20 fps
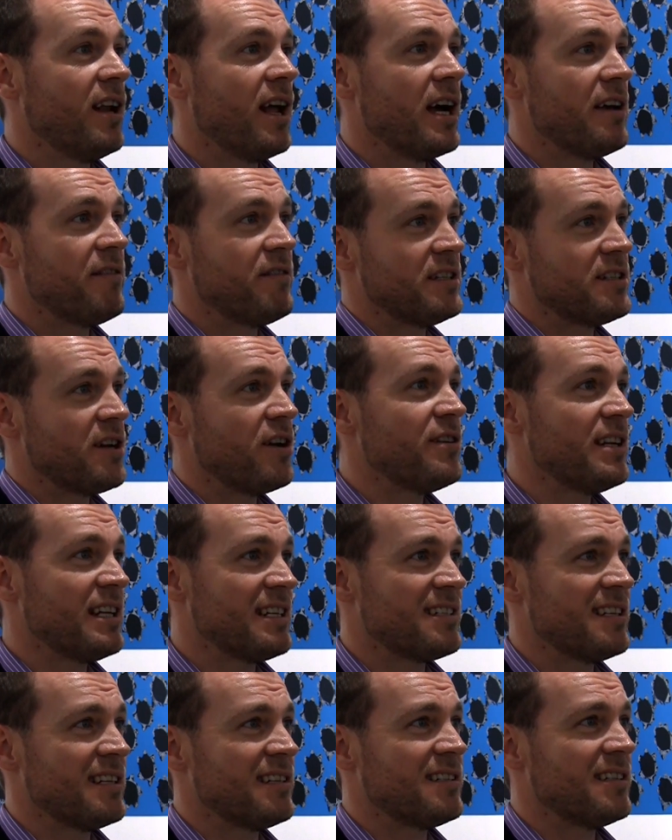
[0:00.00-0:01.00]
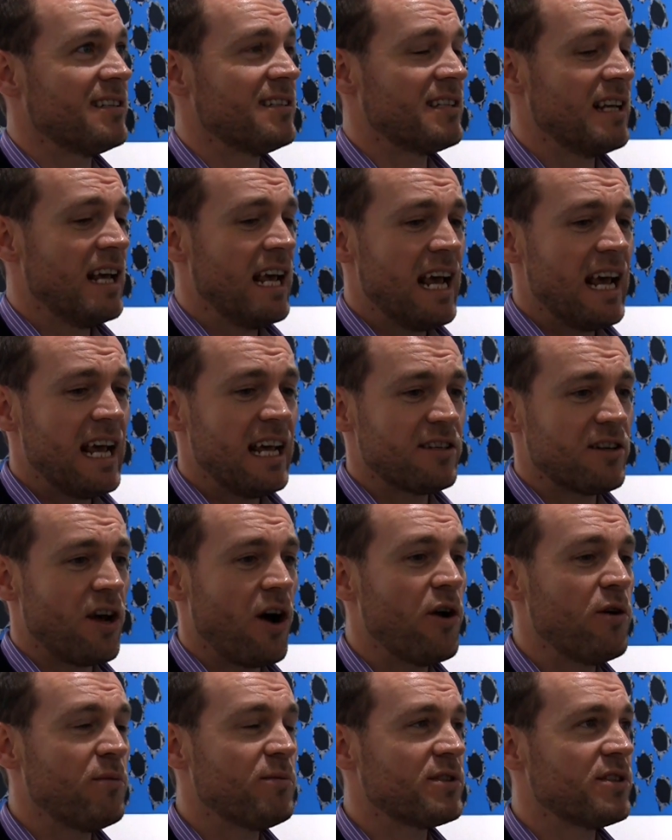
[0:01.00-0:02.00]
life, his own existence, his
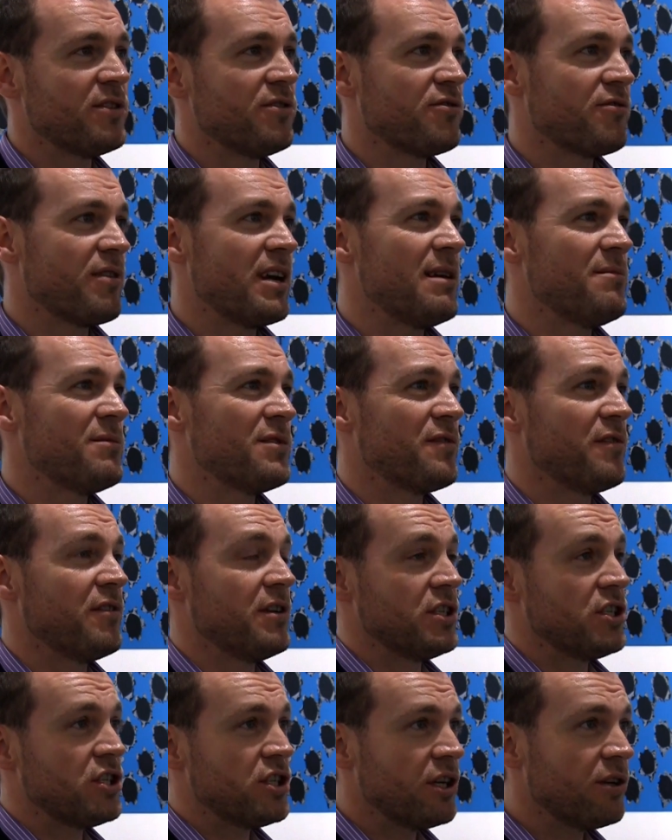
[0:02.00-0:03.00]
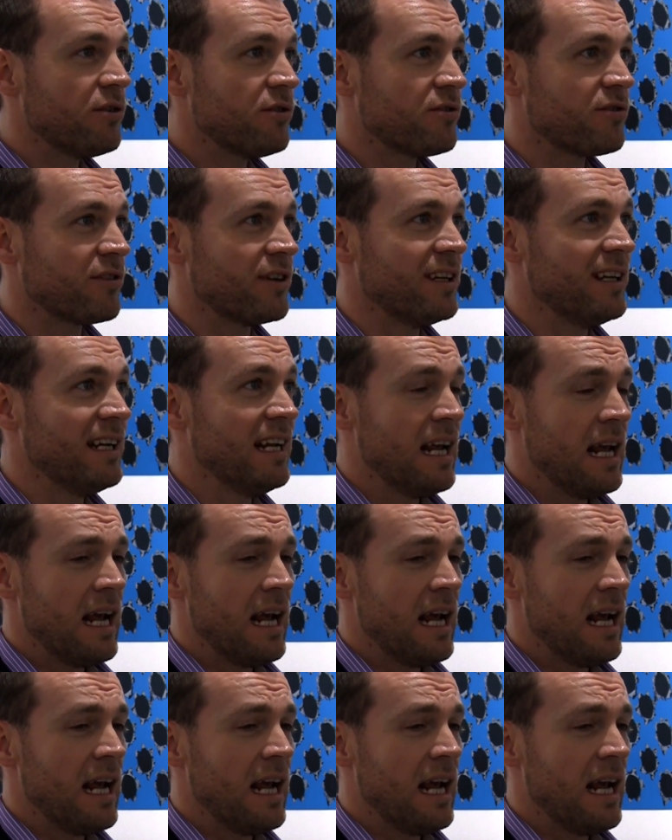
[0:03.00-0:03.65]
hopes and dreams for his children,